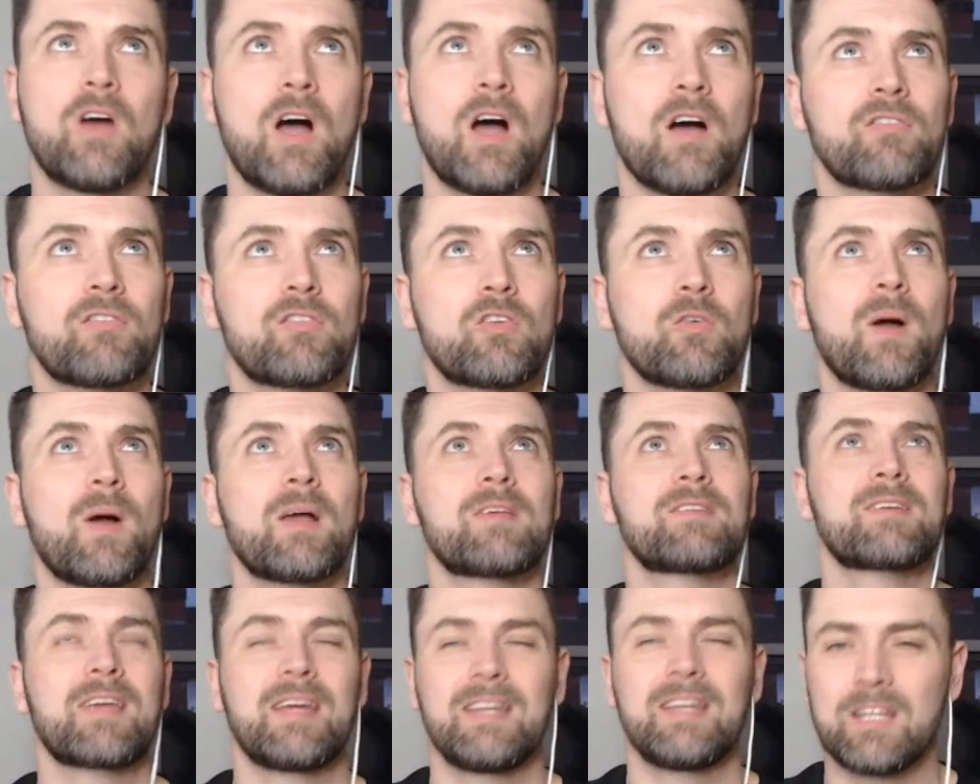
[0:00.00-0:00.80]
Not have to
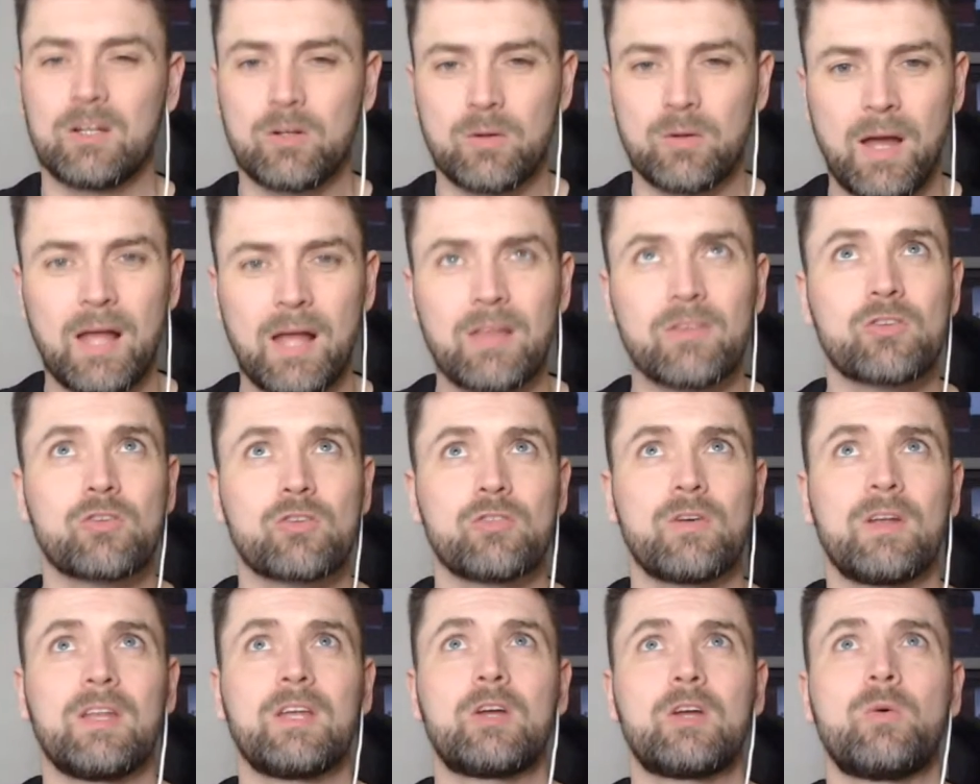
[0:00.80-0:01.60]

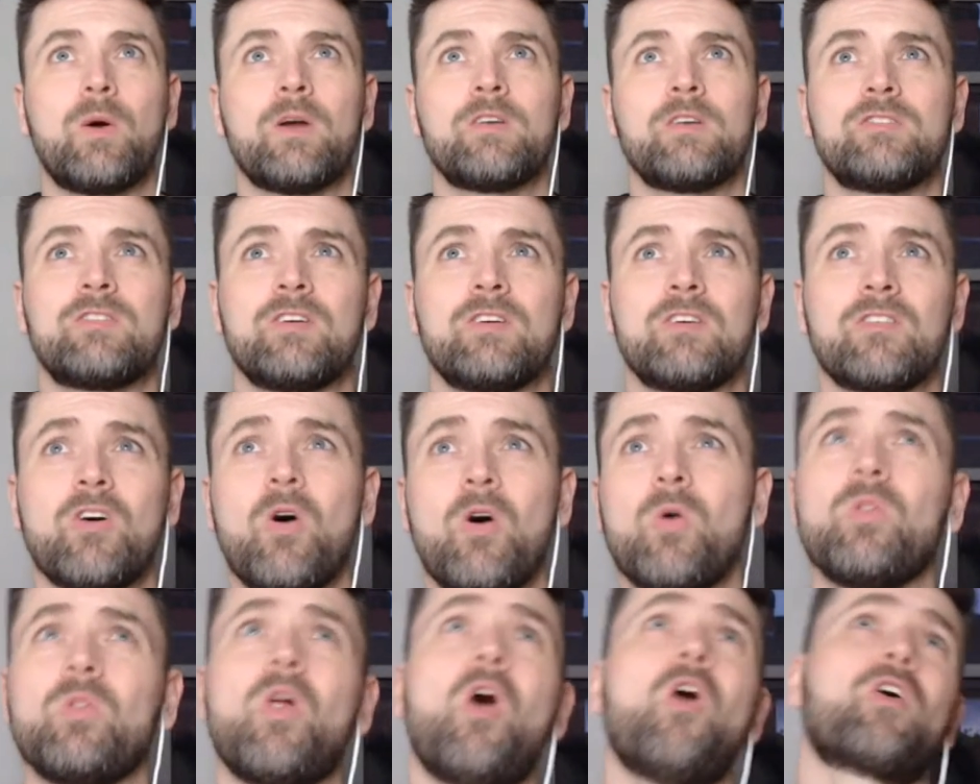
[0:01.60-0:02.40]
answer any questions.
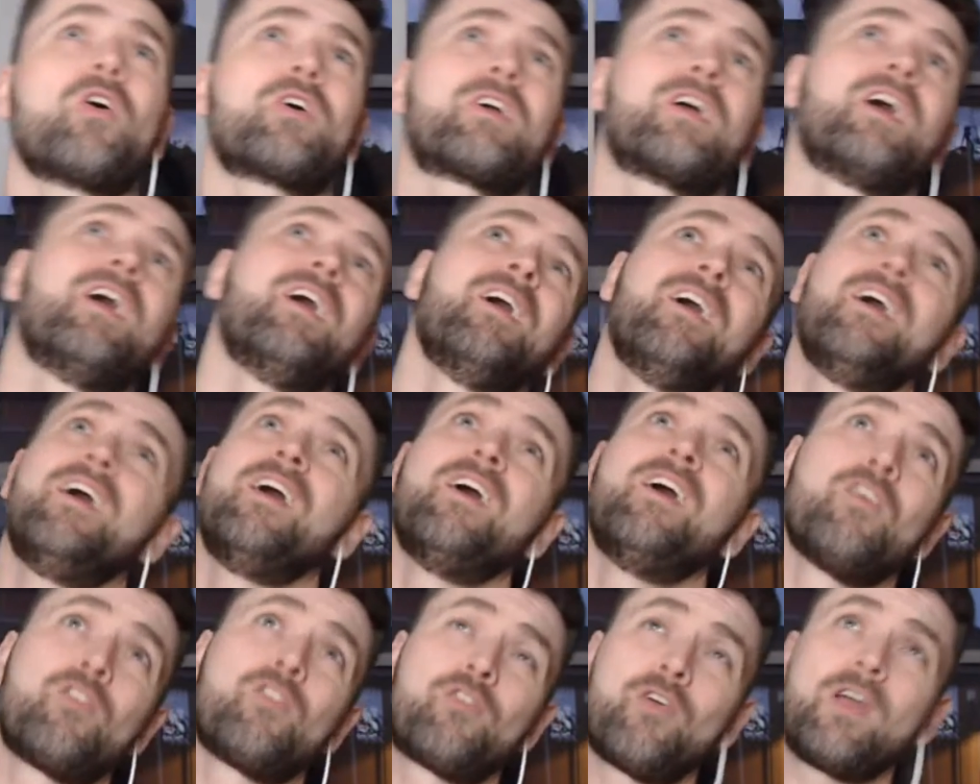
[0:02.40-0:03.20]
Oh, look,
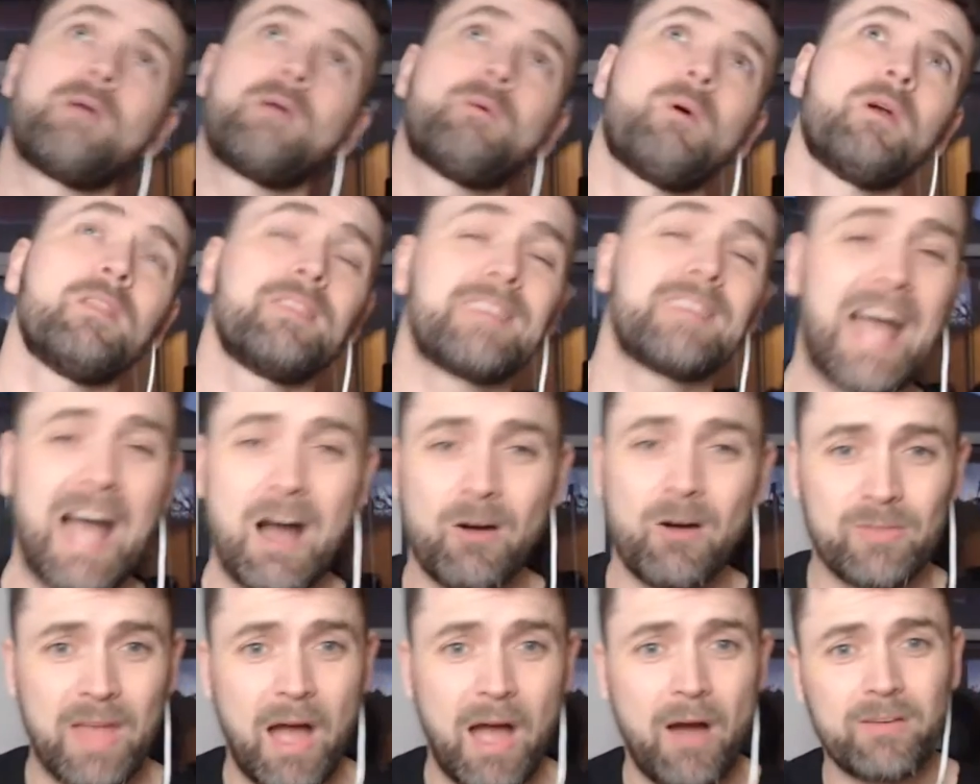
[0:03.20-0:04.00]
3-1
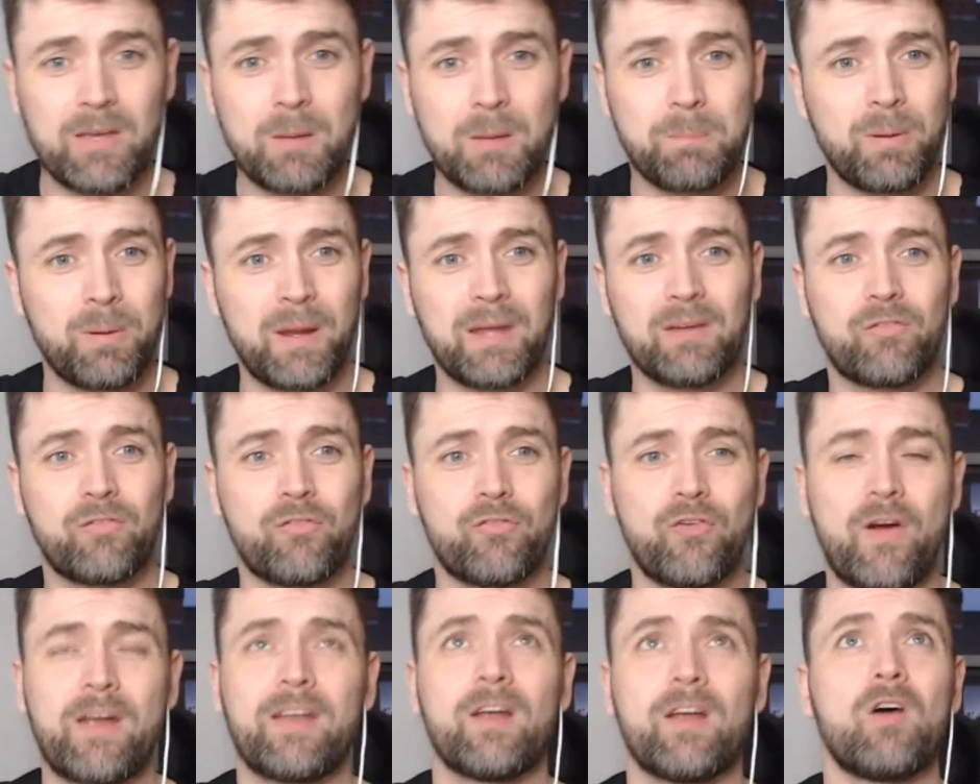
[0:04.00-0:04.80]
down. Now you bring
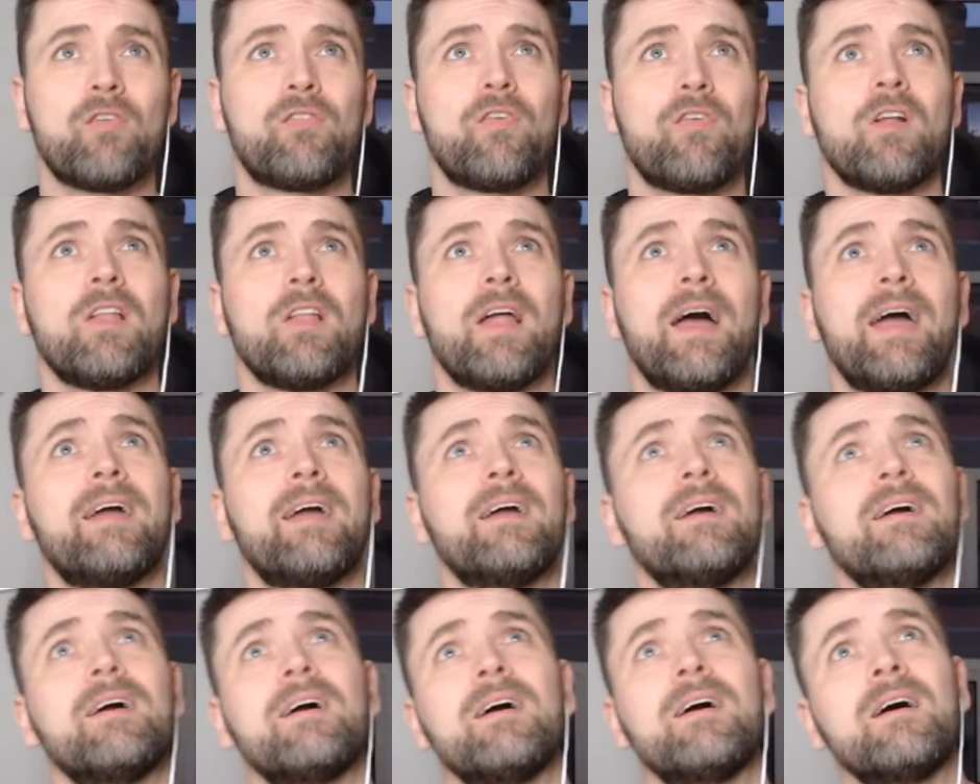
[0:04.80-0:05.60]
Fred off, Ole.
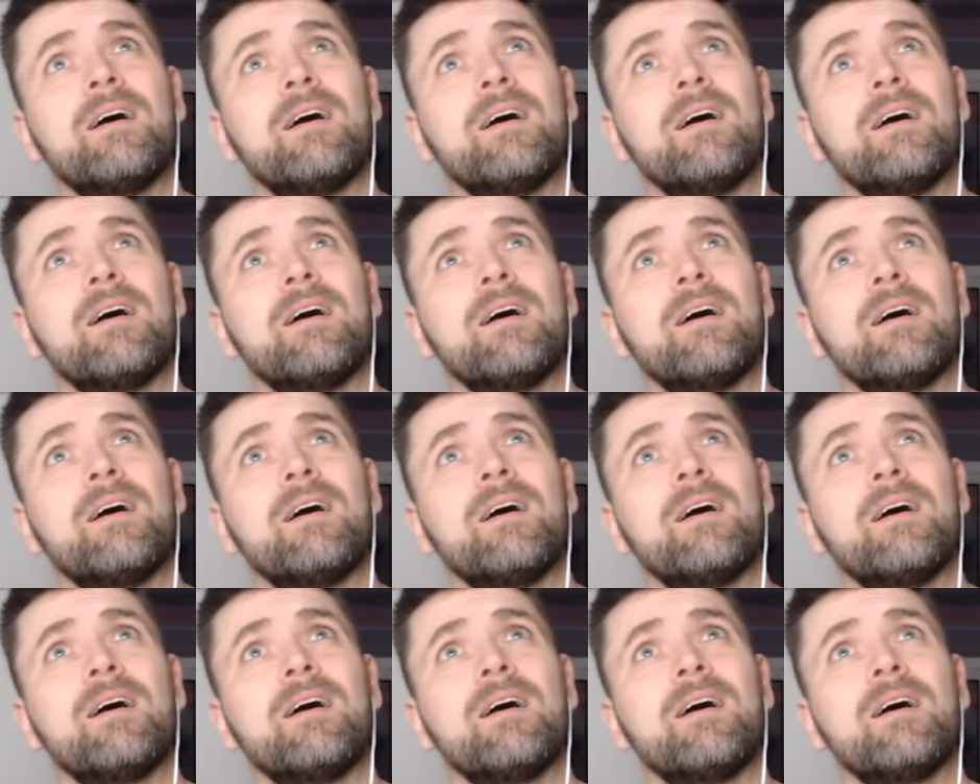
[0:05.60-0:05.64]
